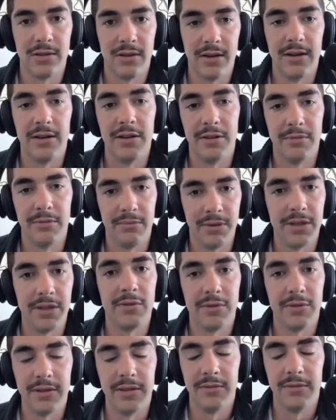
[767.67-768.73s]
on
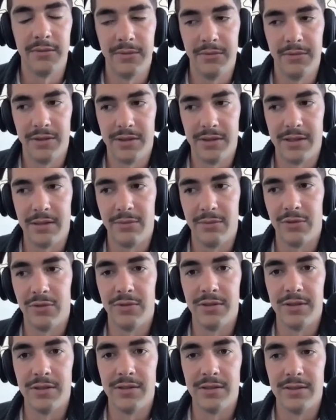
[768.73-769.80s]
Bitcoin with
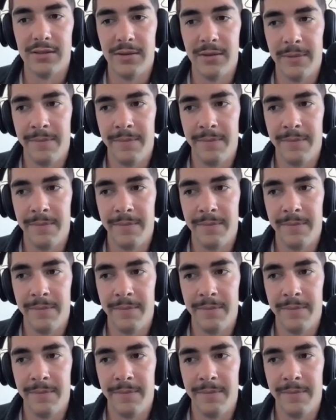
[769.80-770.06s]
stablecoins